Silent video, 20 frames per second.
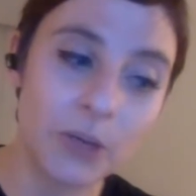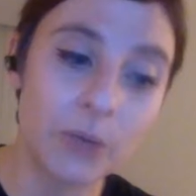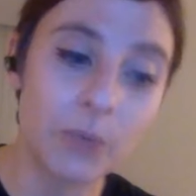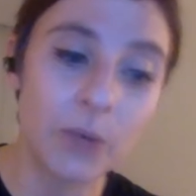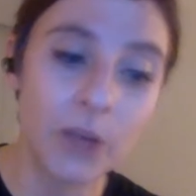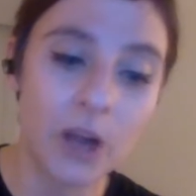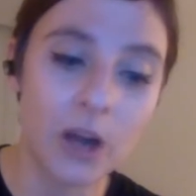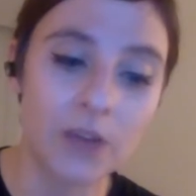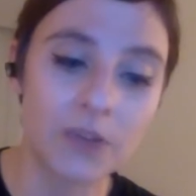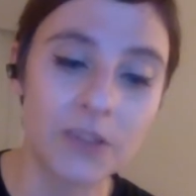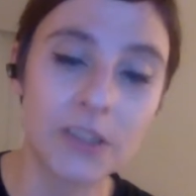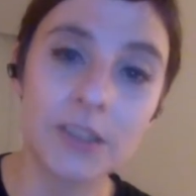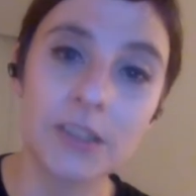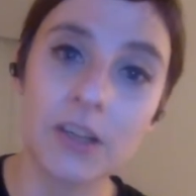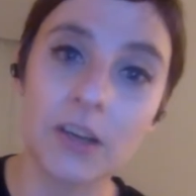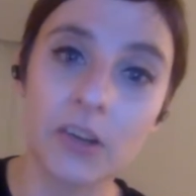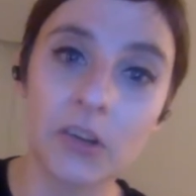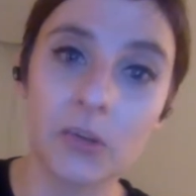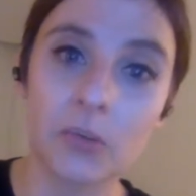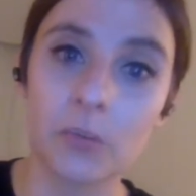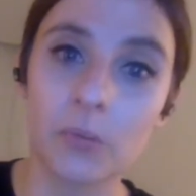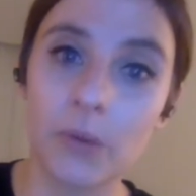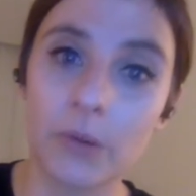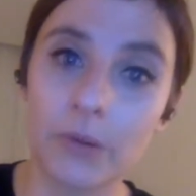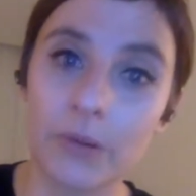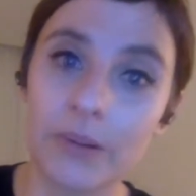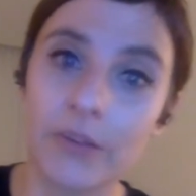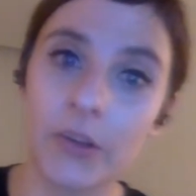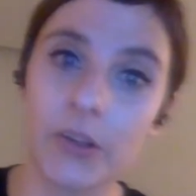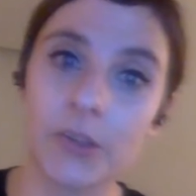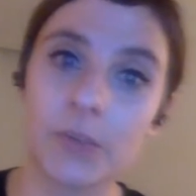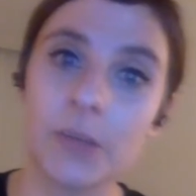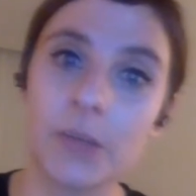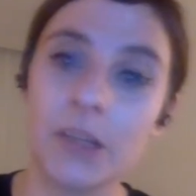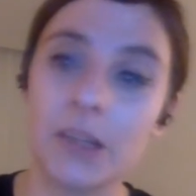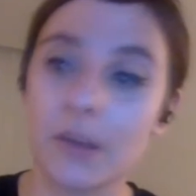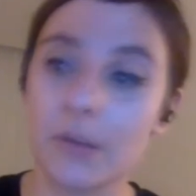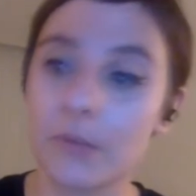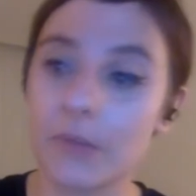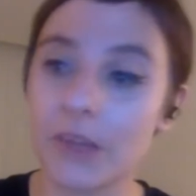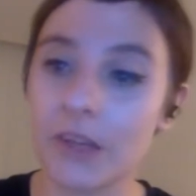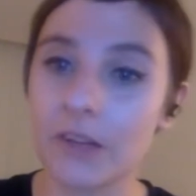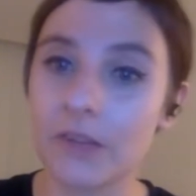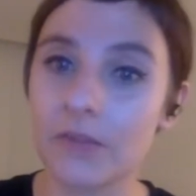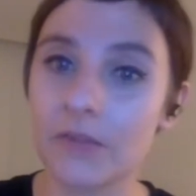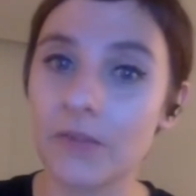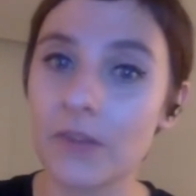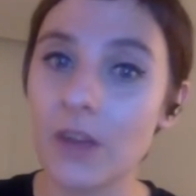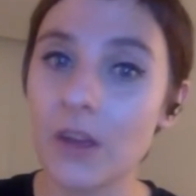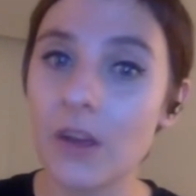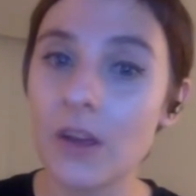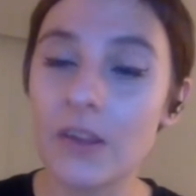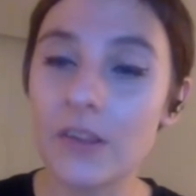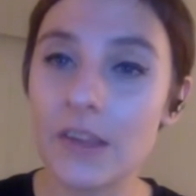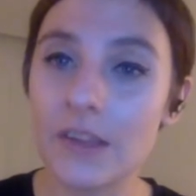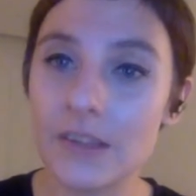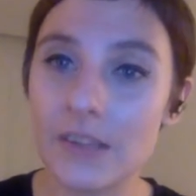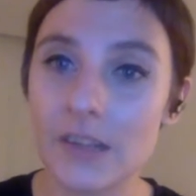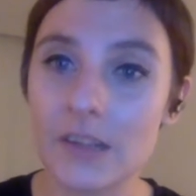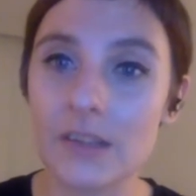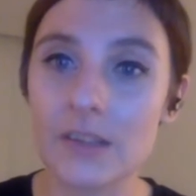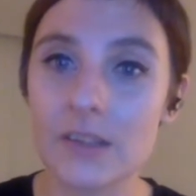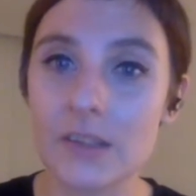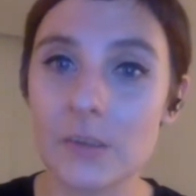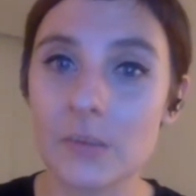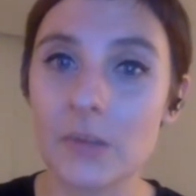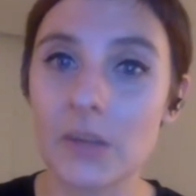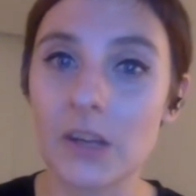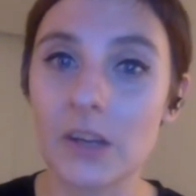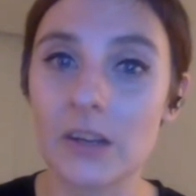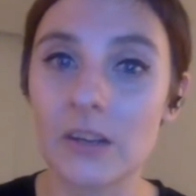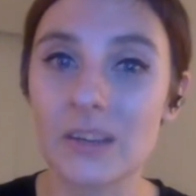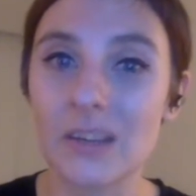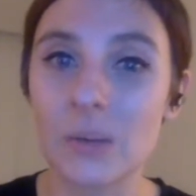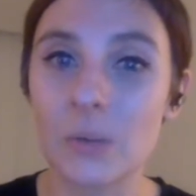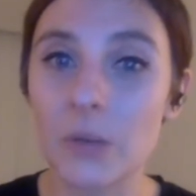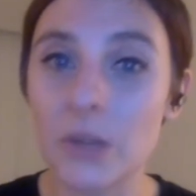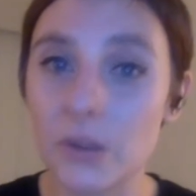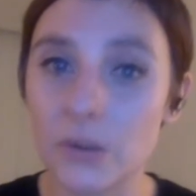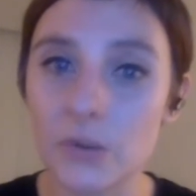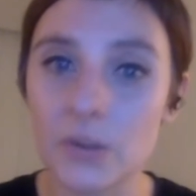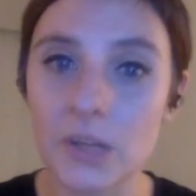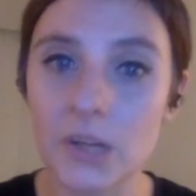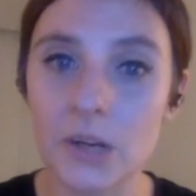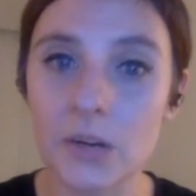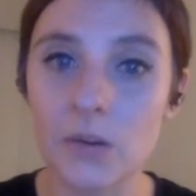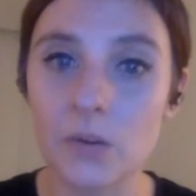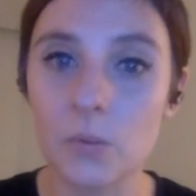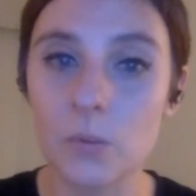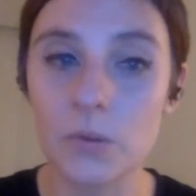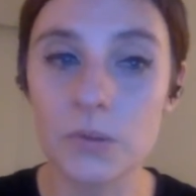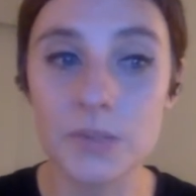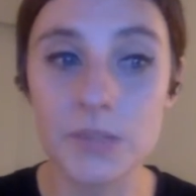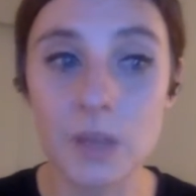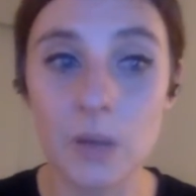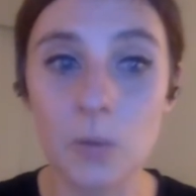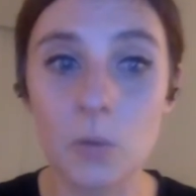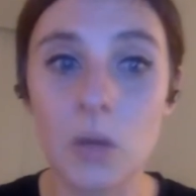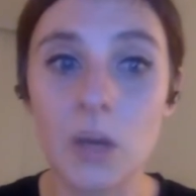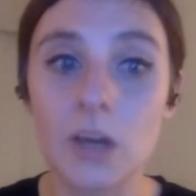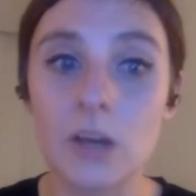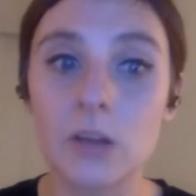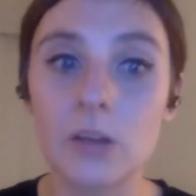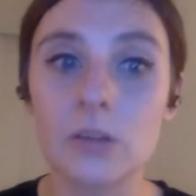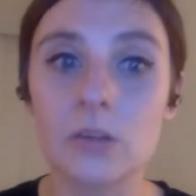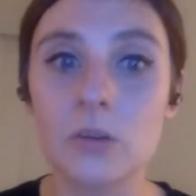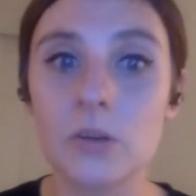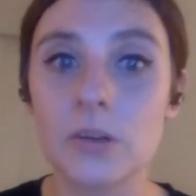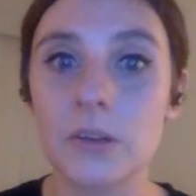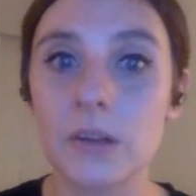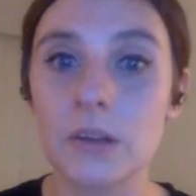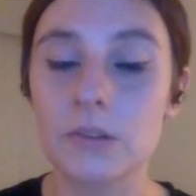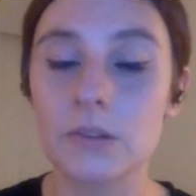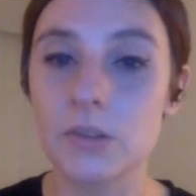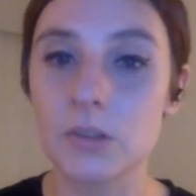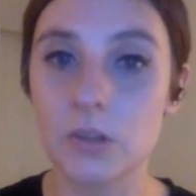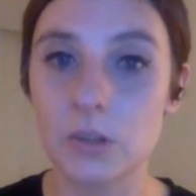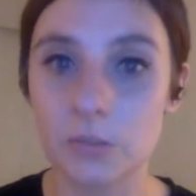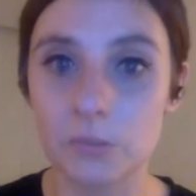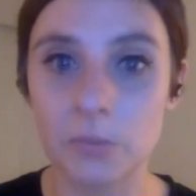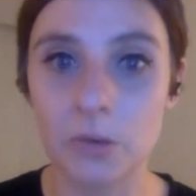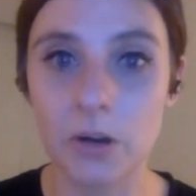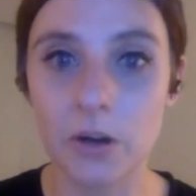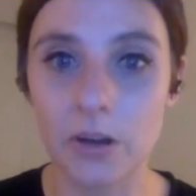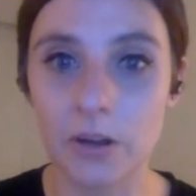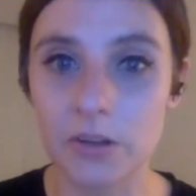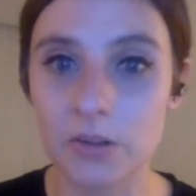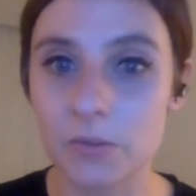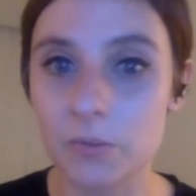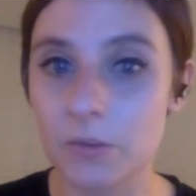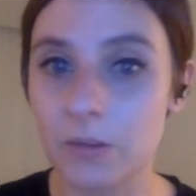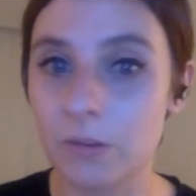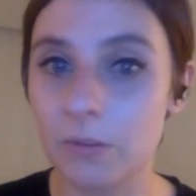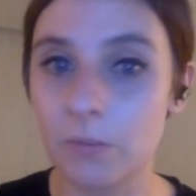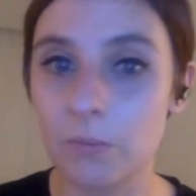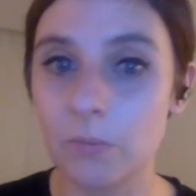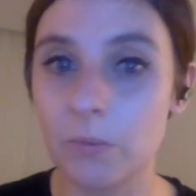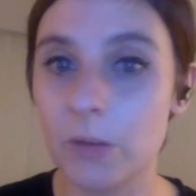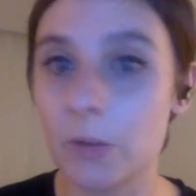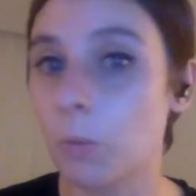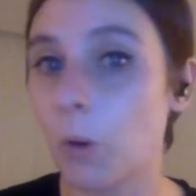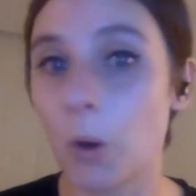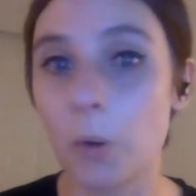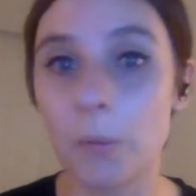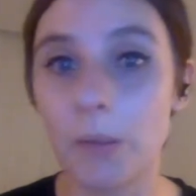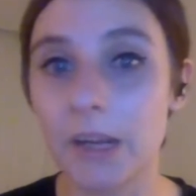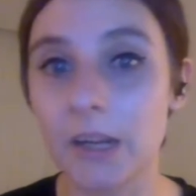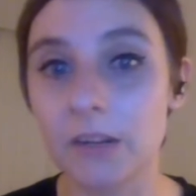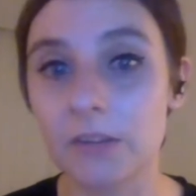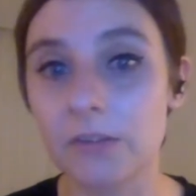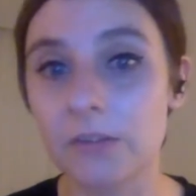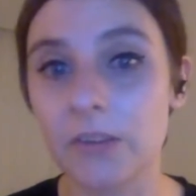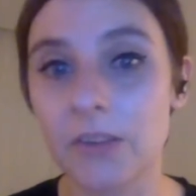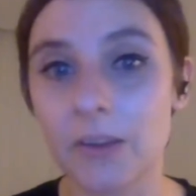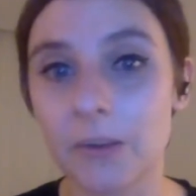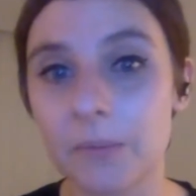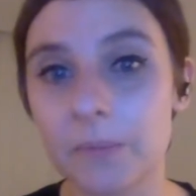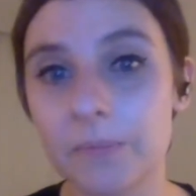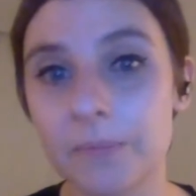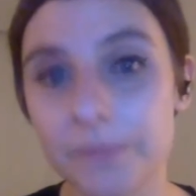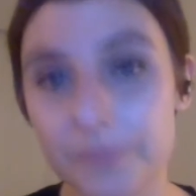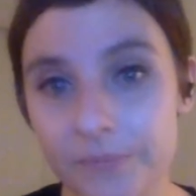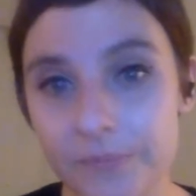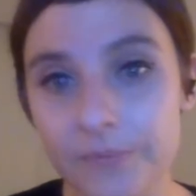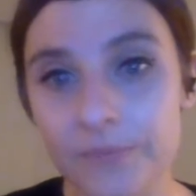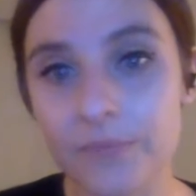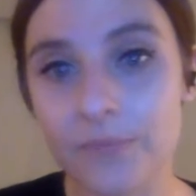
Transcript: we often tell them when we first meet them that if they send us something that we don't think will sell well, or that it's a good product, we won't make it for them.